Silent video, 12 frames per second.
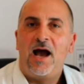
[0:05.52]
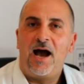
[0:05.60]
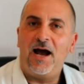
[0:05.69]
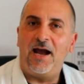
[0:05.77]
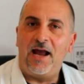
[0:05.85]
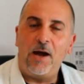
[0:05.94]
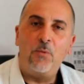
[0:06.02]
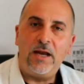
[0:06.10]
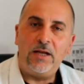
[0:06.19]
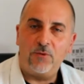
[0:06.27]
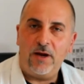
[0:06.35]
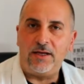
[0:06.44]
Hi, I'm
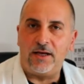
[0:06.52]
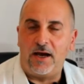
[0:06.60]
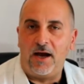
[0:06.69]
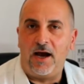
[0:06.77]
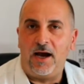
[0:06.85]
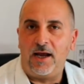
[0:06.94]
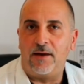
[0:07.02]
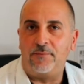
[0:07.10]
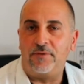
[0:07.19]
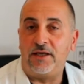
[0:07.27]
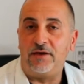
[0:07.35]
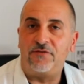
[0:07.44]
Wayne Rada. I
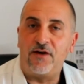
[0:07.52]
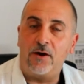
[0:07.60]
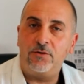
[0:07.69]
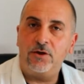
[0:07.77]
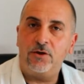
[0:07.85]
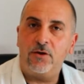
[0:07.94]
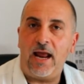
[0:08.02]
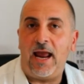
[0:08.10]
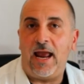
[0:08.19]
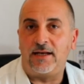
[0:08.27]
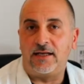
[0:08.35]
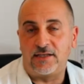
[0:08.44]
am the founder
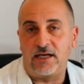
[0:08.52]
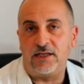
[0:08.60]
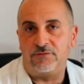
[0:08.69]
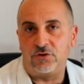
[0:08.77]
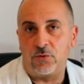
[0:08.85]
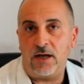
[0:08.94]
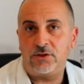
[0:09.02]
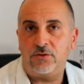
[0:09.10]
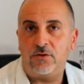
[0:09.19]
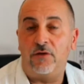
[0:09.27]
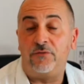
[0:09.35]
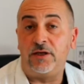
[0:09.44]
and executive
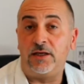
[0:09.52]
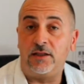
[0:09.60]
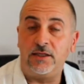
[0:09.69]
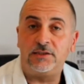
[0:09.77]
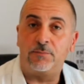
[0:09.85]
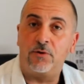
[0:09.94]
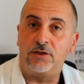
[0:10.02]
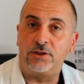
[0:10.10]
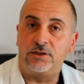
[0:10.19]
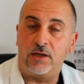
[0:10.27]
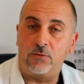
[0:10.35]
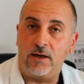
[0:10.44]
director of the L.I.S.A
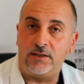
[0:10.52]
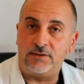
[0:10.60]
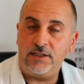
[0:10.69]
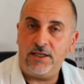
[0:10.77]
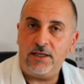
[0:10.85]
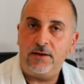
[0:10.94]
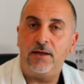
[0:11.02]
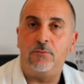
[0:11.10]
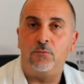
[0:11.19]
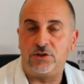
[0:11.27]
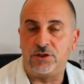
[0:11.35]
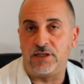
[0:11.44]
Project NYC,
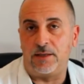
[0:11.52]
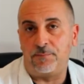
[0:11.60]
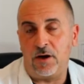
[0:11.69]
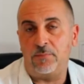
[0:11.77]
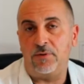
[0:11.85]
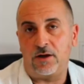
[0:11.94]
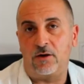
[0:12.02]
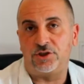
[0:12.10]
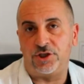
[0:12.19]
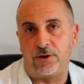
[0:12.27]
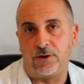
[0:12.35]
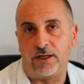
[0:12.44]
which is a public
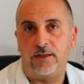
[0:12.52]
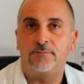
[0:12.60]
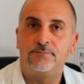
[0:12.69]
art charity.